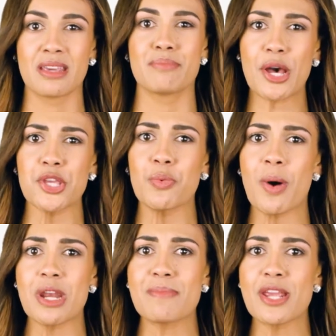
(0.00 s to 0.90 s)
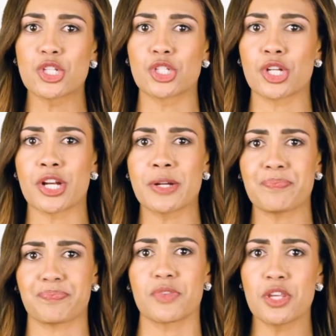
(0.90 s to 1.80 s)
but you'll want to make sure
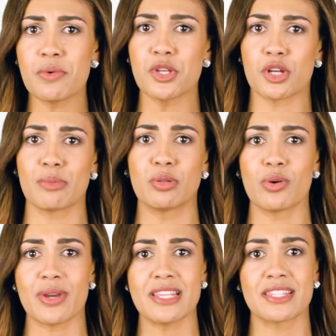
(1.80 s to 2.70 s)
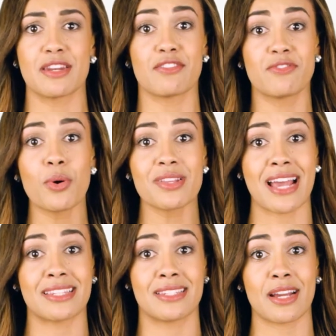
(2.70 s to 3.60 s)
you and your employees can afford
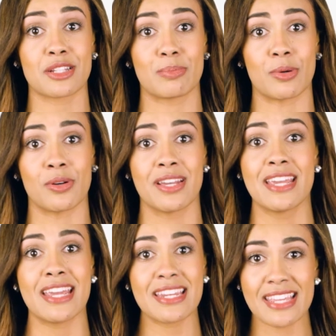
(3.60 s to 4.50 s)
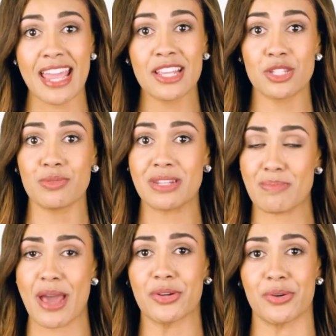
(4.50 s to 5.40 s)
that deductible in case you need
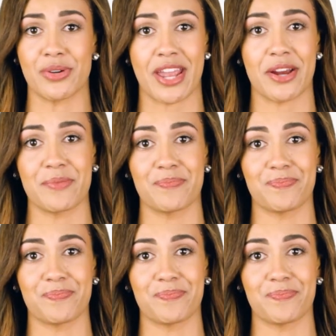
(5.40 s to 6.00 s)
medical care.